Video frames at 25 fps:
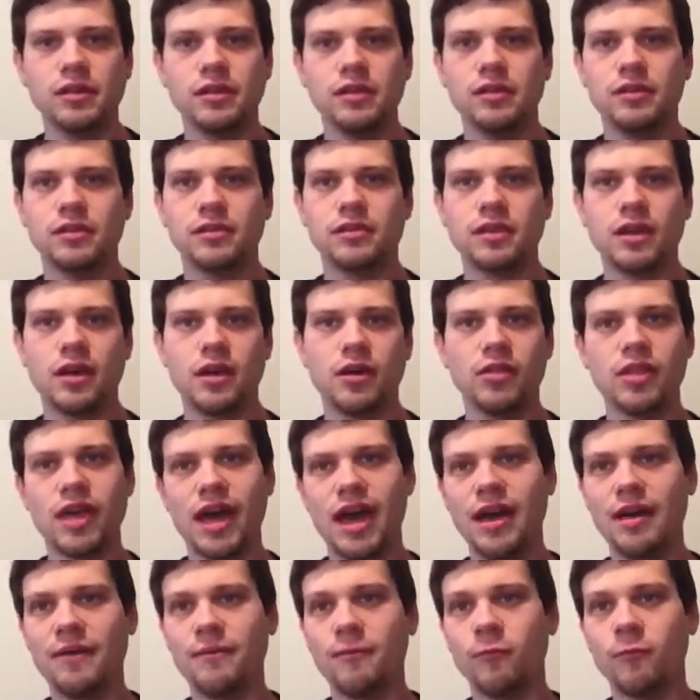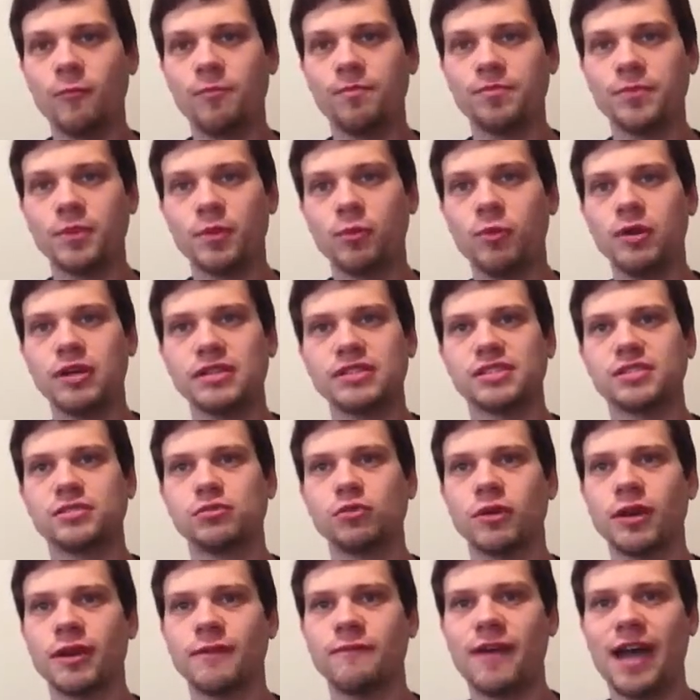So that was
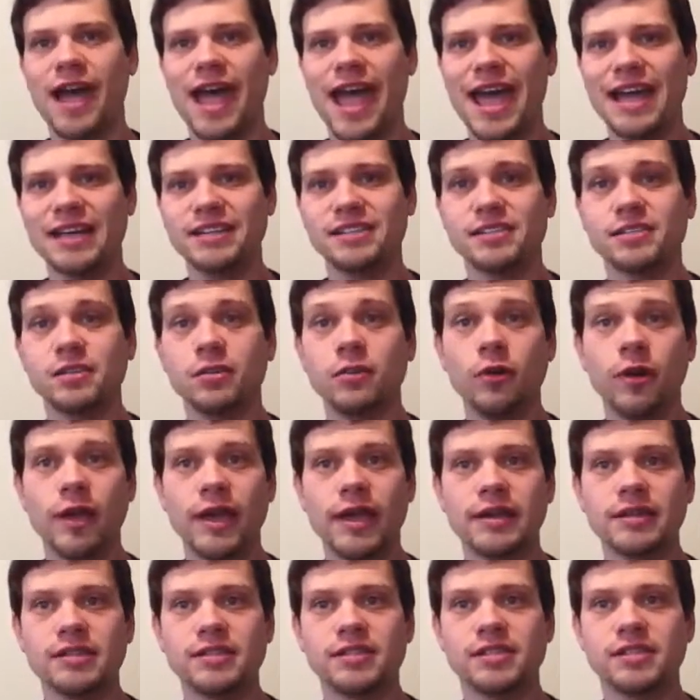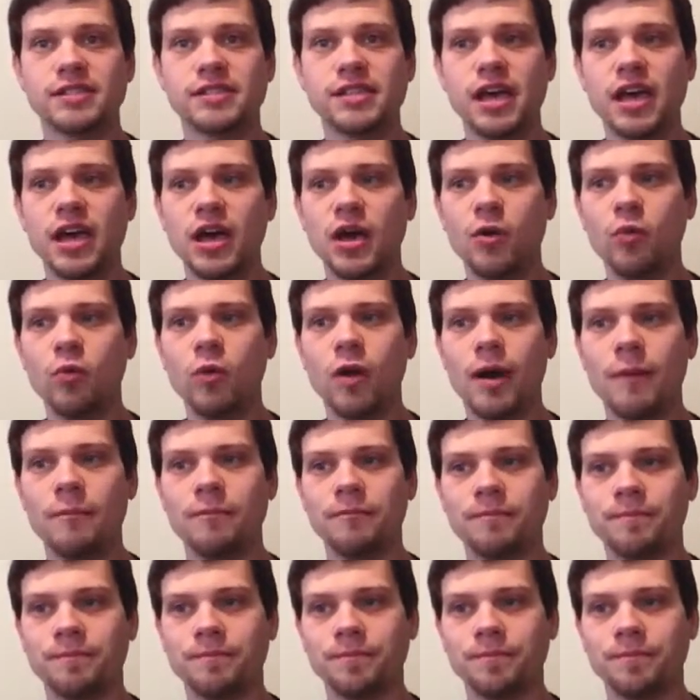sort of a hassle. And so